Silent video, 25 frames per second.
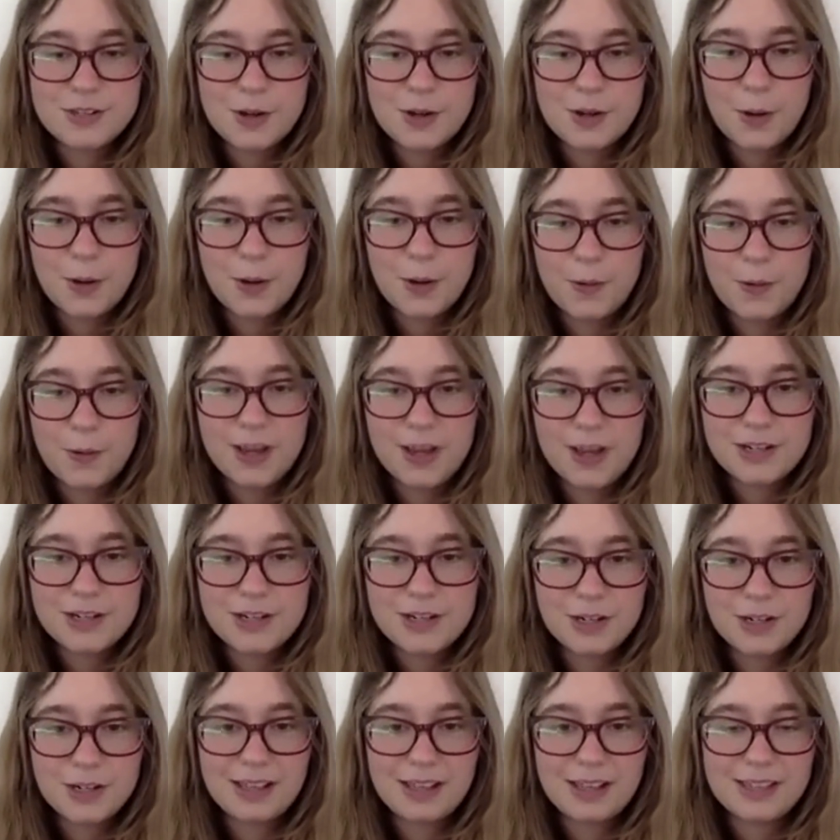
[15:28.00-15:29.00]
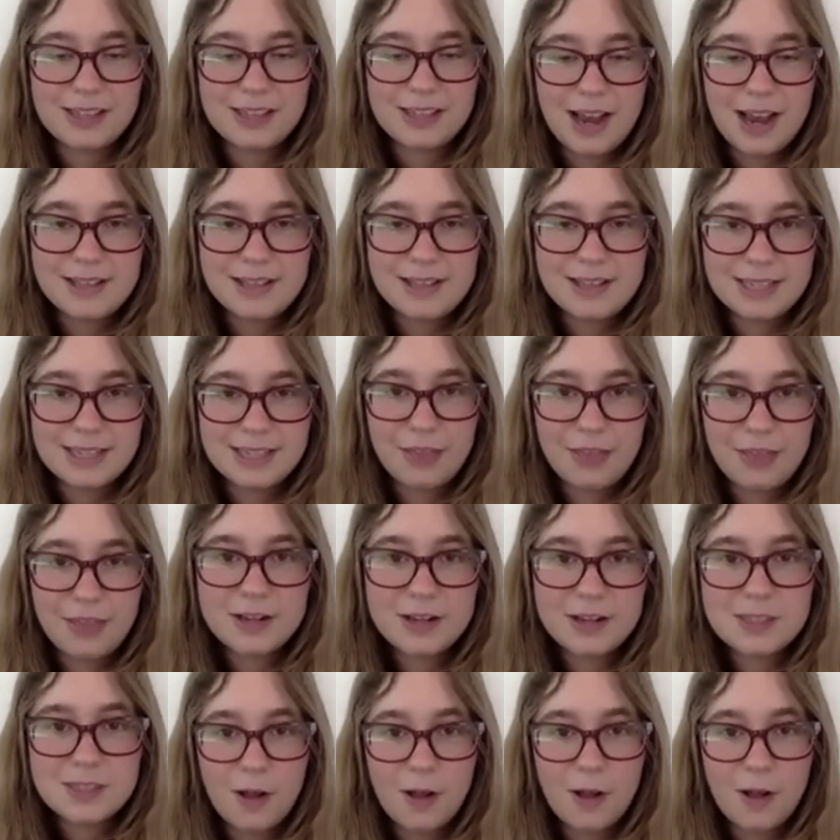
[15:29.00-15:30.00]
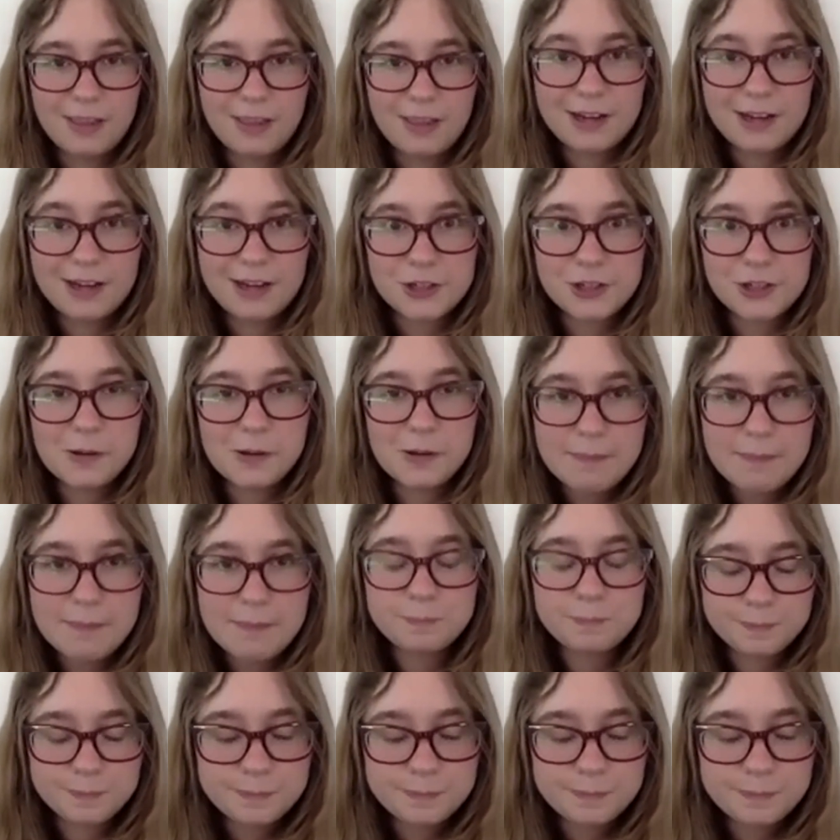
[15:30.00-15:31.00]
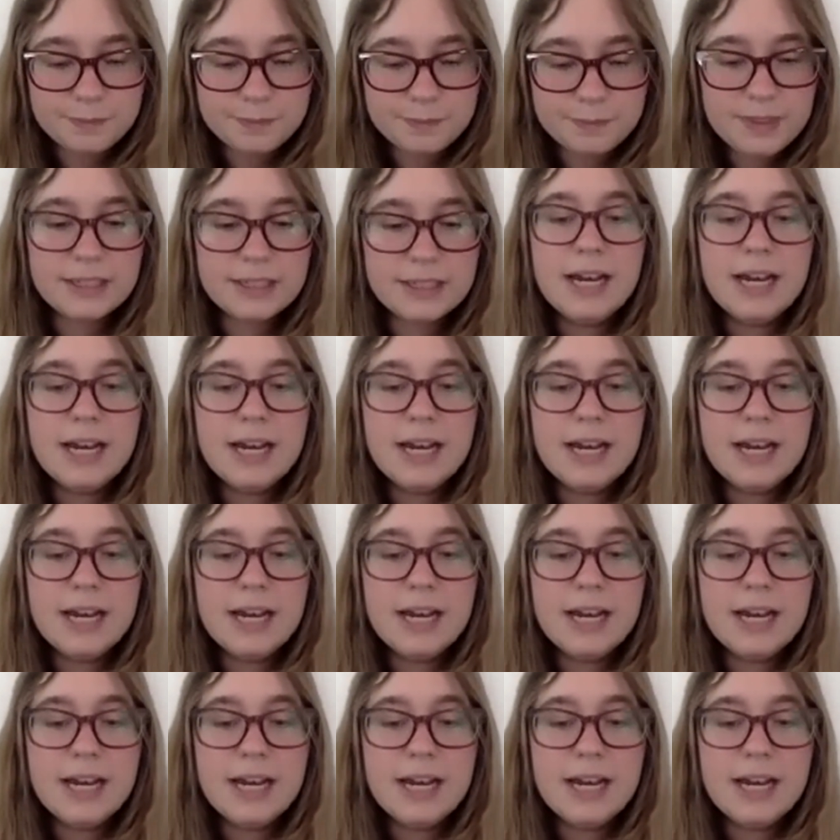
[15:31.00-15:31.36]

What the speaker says: they're so intricately tied together. It's all electrical, right?